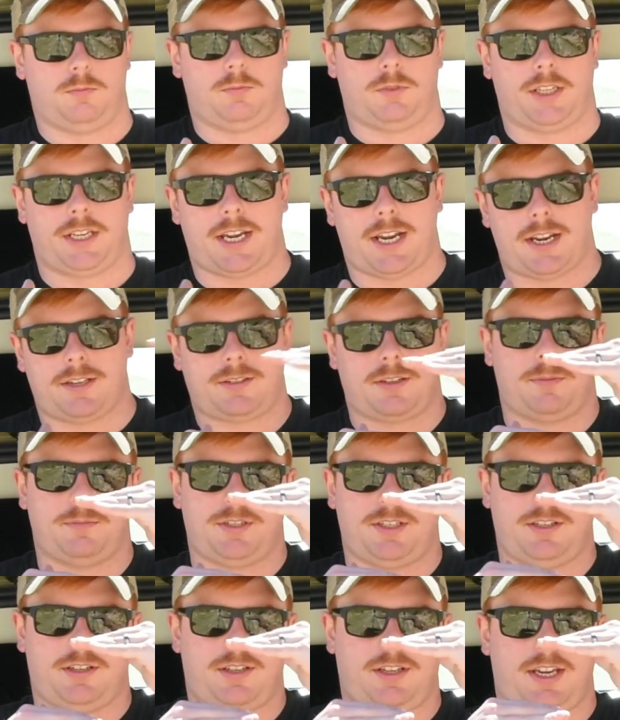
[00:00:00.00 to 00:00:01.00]
the gas
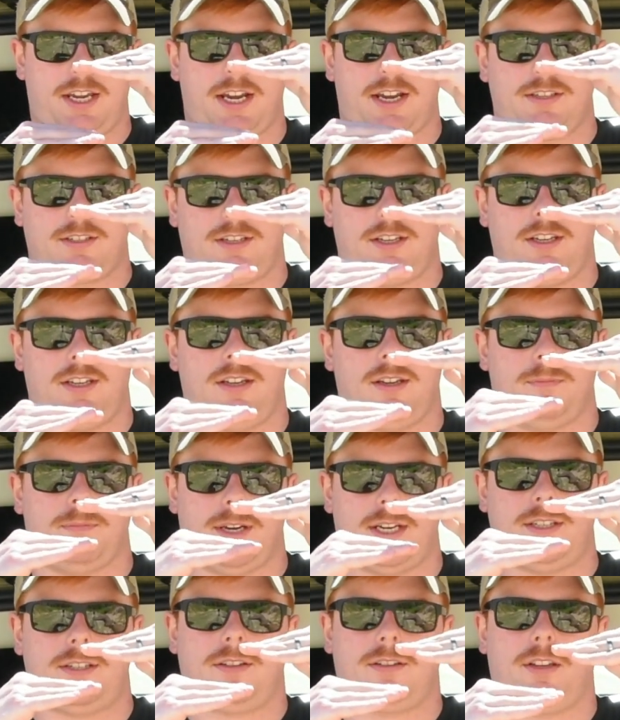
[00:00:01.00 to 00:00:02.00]
comes into the gas key, and
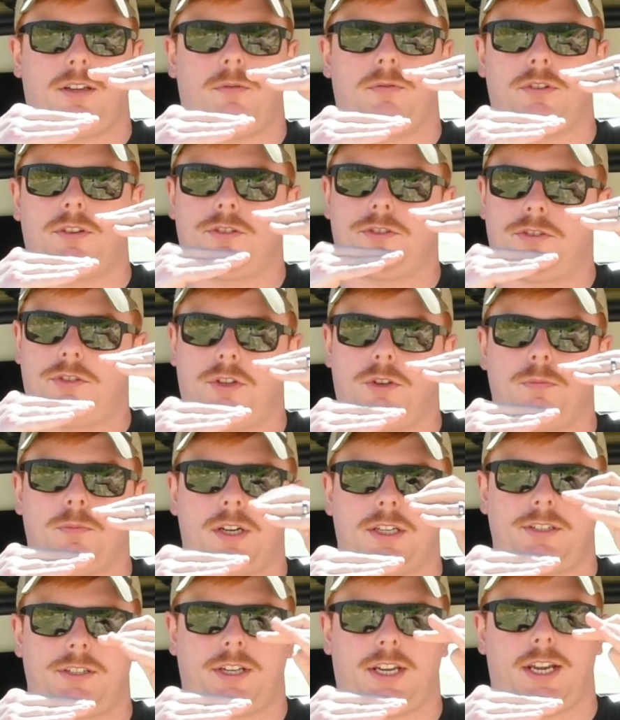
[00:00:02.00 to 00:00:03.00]
basically when there's too
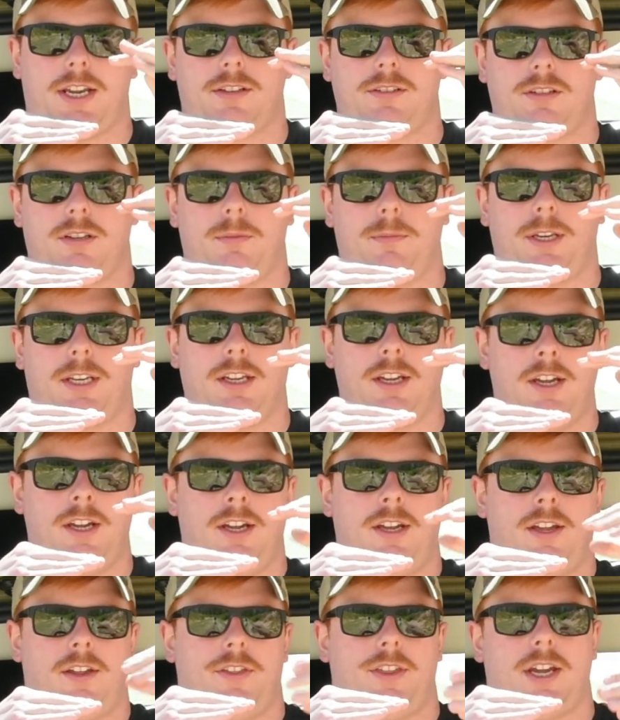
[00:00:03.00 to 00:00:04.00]
much gas coming,
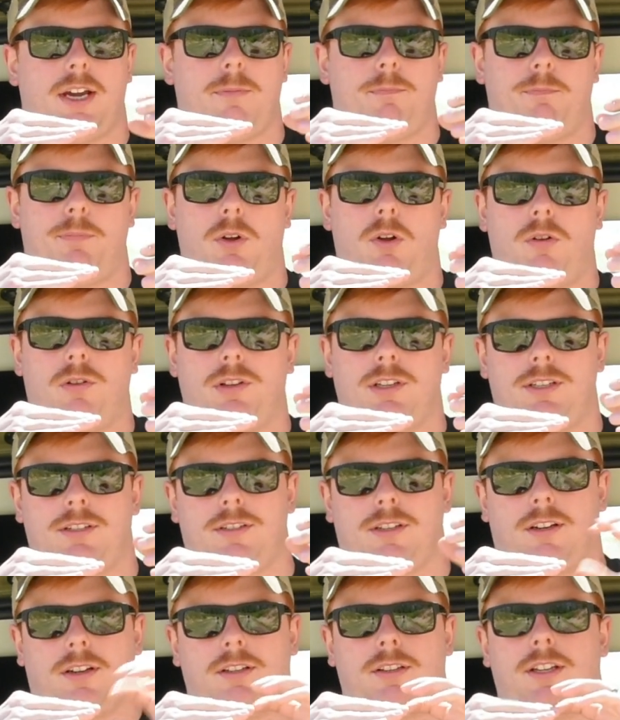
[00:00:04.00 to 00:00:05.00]
that bolt
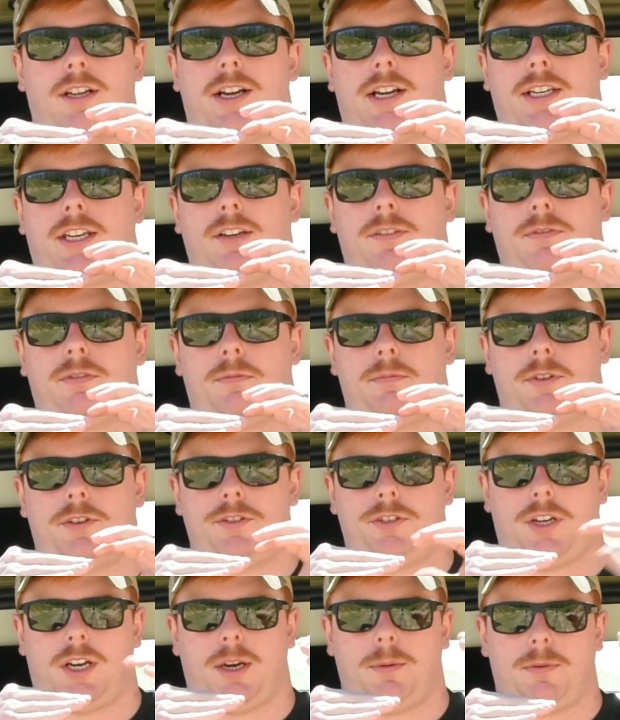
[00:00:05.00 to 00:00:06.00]
is unlocking from the
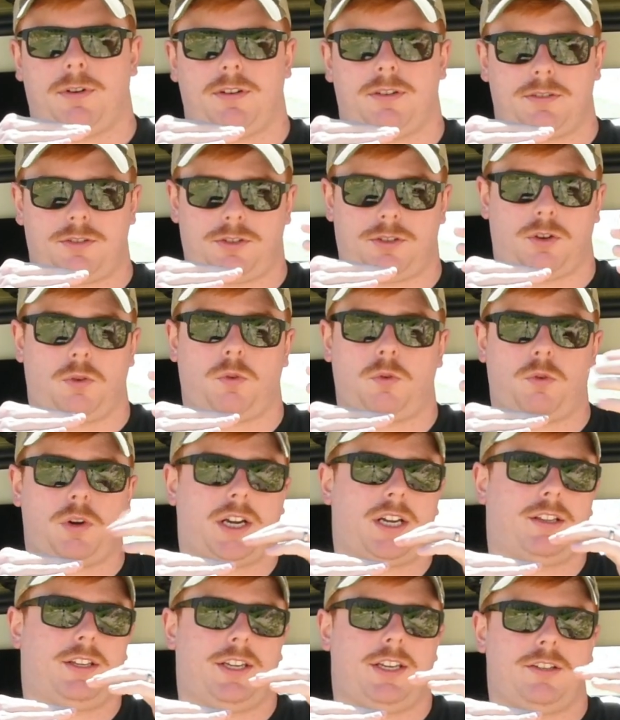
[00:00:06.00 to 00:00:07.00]
chamber so
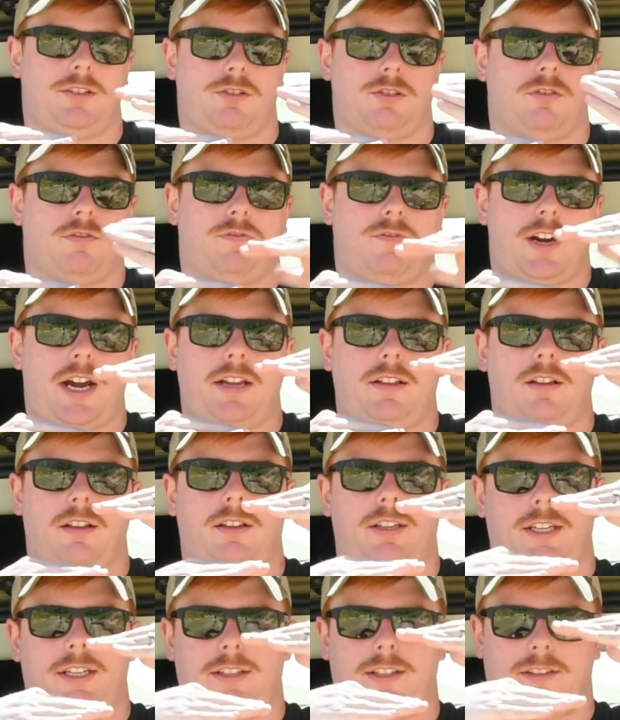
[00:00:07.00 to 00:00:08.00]
quickly and so
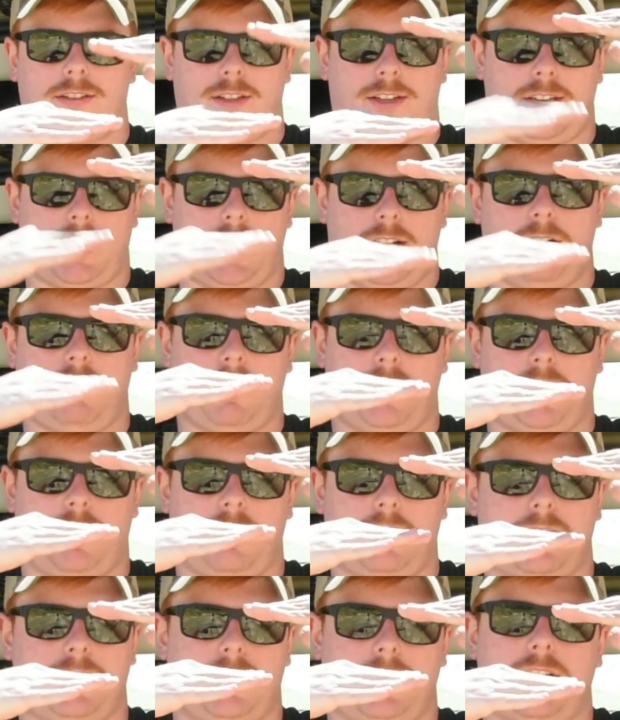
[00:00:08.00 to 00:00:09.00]
violently that the
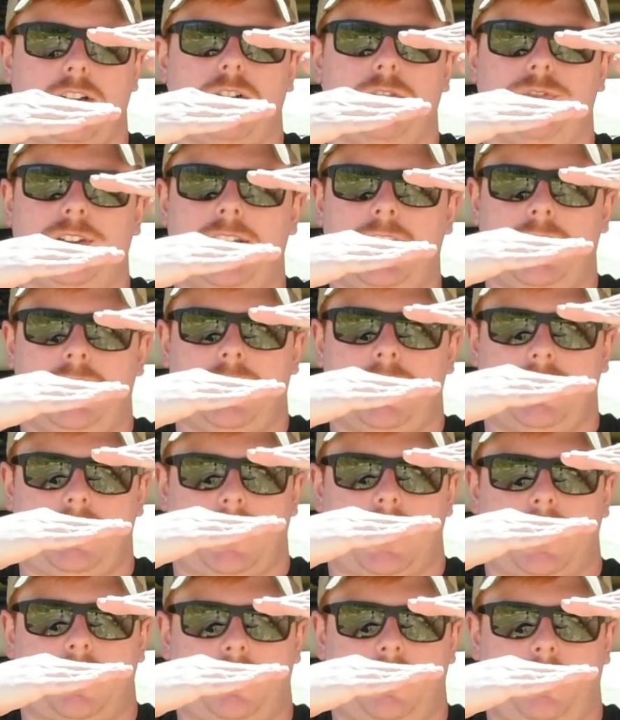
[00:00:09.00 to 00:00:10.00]
carrier itself is
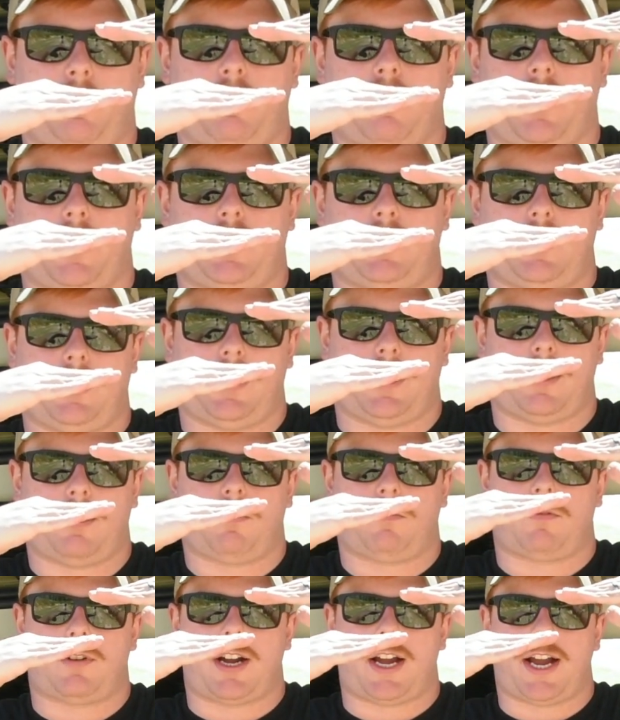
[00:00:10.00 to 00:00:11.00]
actually wanting to kind
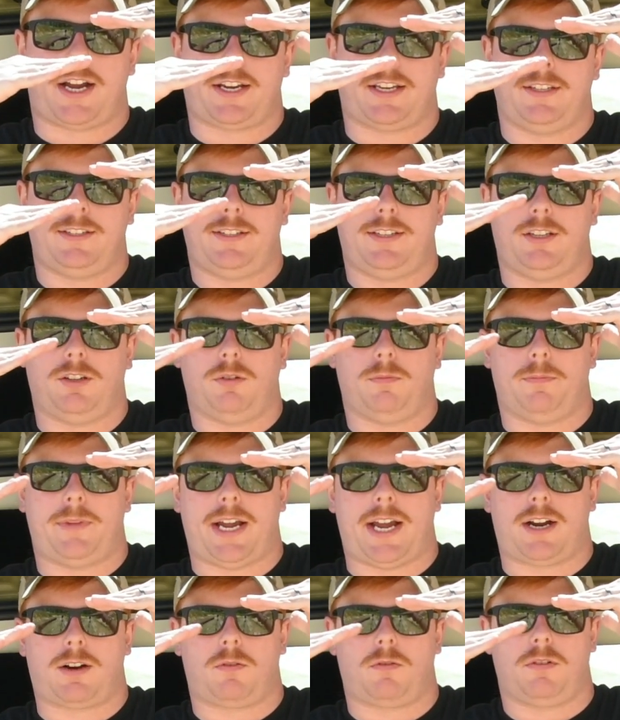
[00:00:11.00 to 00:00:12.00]
of rock and tilt
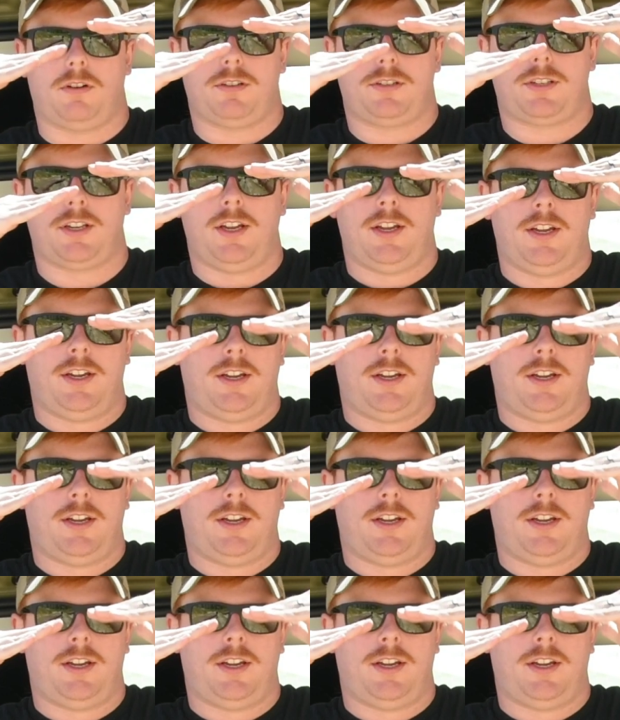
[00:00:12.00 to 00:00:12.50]
backwards.